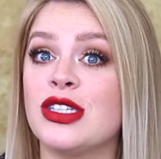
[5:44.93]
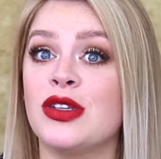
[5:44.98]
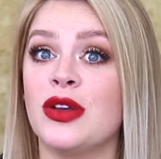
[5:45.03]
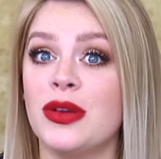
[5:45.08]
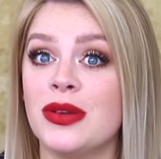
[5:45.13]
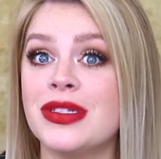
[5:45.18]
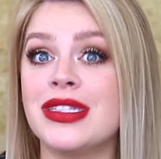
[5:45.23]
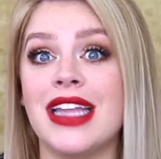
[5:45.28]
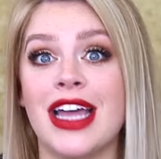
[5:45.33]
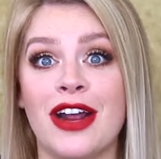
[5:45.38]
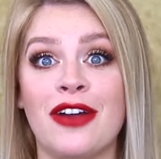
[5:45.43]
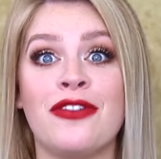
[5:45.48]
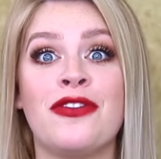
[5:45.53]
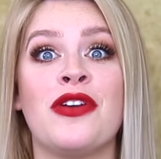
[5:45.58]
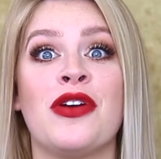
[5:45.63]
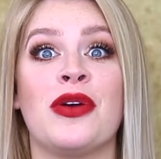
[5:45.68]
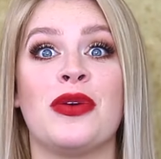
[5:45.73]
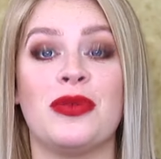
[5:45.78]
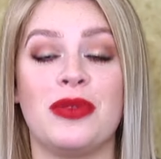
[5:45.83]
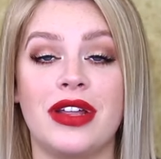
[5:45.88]
So it was there
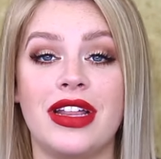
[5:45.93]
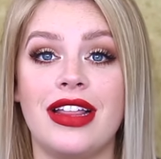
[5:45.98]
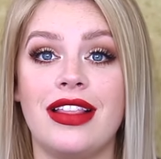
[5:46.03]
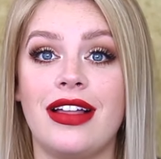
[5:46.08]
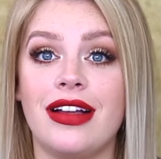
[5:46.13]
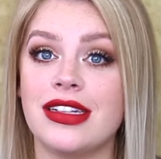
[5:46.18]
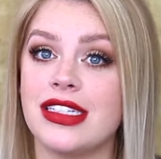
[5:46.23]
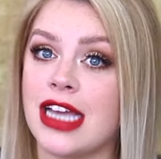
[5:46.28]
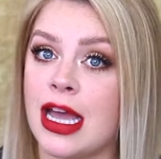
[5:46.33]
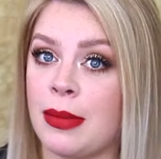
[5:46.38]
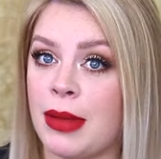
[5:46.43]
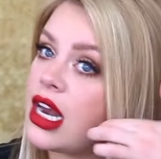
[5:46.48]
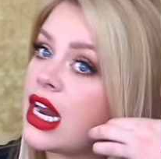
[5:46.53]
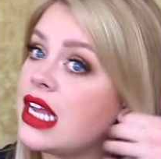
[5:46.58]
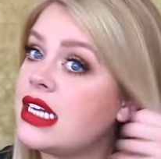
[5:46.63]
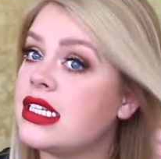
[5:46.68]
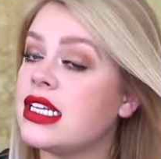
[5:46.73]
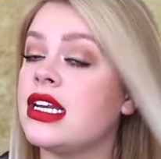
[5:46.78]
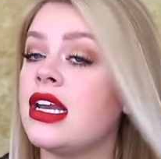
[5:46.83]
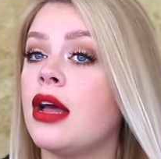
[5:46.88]
for a really long time. And
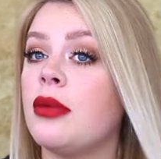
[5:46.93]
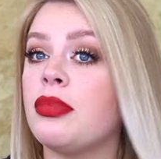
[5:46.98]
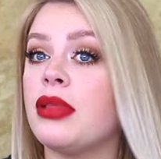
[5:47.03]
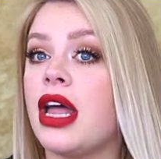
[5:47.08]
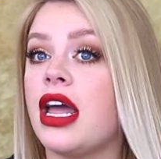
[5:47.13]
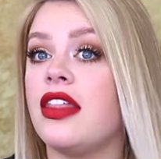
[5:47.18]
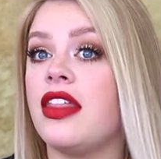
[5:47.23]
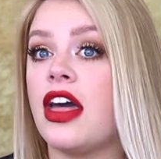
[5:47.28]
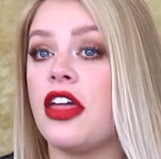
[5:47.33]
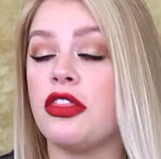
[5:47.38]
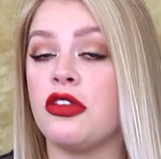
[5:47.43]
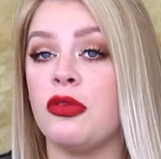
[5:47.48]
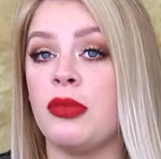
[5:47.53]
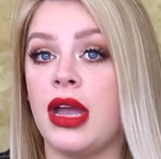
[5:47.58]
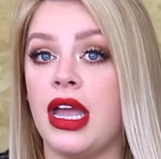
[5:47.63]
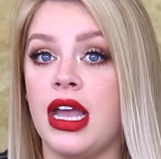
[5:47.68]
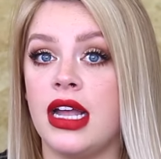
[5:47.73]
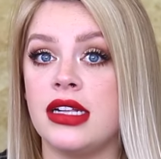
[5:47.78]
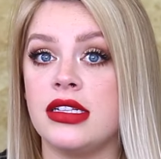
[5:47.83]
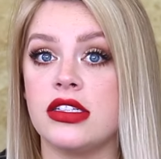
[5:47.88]
I didn't apply that through
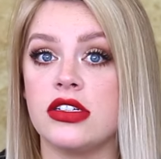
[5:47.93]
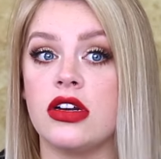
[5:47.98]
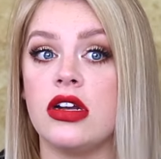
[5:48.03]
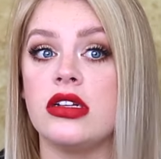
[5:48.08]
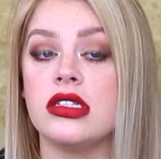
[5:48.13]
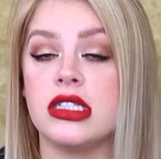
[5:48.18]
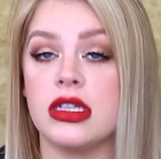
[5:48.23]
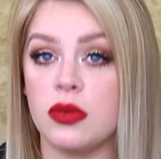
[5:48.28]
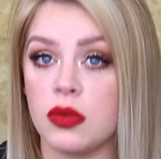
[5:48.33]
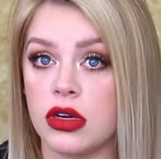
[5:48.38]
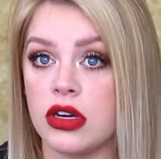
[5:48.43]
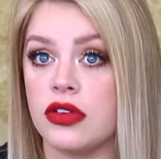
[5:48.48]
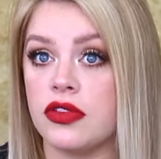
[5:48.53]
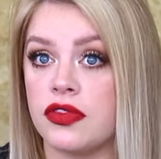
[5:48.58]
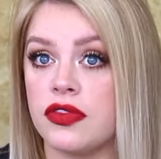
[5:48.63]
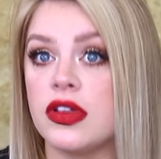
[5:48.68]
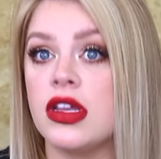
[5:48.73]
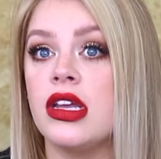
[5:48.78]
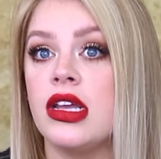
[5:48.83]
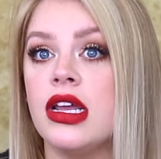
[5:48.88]
my ends, or else
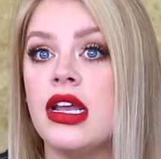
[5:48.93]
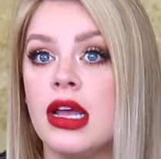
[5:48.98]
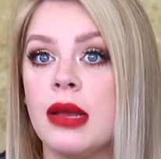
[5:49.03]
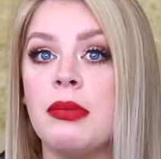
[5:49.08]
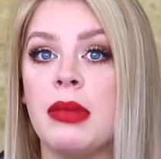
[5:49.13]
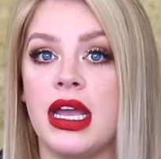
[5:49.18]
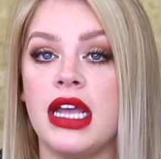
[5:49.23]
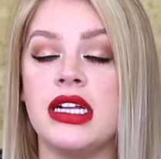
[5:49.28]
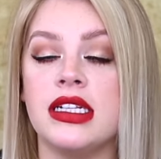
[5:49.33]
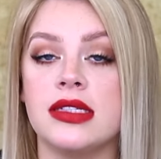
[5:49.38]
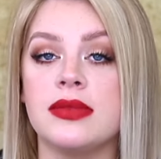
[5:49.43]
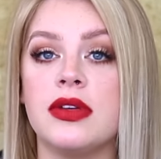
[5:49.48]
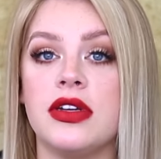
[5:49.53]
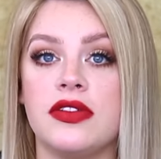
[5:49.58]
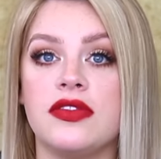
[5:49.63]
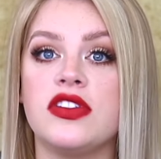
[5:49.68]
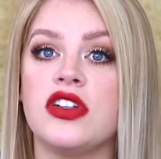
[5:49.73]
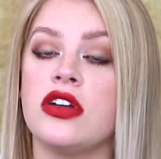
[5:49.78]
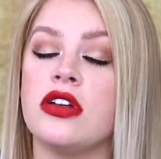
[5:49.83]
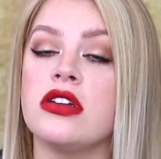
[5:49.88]
my ends would
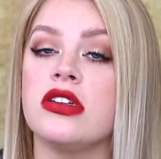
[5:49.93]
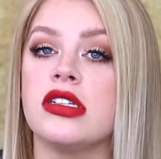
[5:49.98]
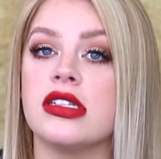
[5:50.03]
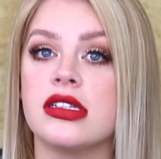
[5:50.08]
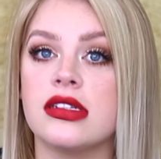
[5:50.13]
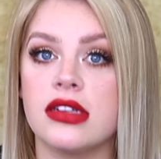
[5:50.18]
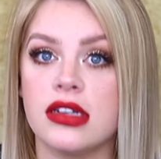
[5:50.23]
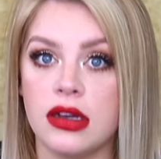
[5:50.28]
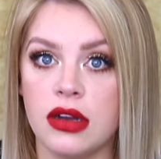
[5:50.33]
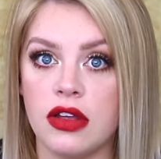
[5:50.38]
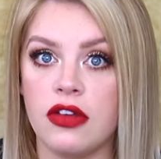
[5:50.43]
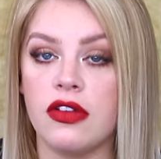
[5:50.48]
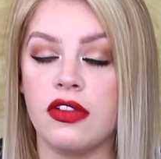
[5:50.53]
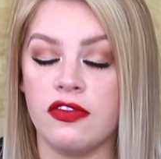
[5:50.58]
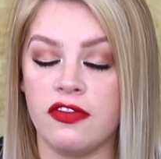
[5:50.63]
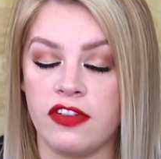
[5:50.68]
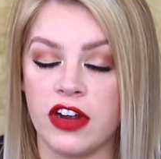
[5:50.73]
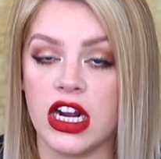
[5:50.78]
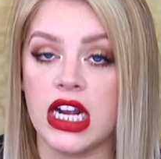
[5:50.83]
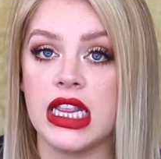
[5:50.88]
have turned
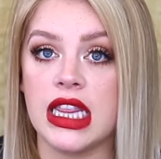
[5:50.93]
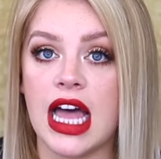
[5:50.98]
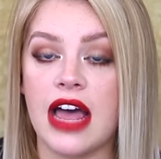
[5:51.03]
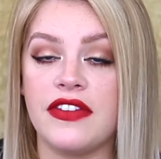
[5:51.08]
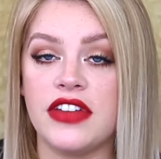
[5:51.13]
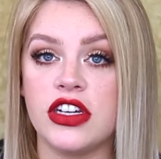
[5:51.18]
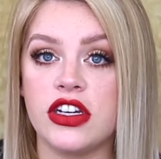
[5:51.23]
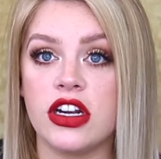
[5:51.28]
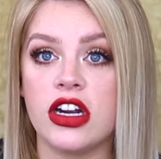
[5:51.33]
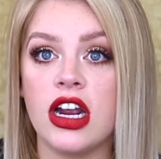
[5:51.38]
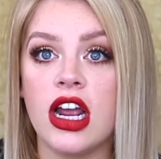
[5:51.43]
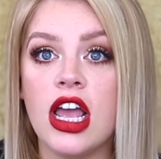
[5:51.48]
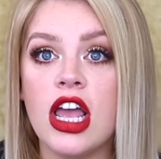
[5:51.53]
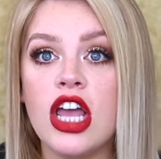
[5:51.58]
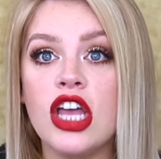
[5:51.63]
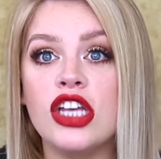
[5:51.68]
very lavender.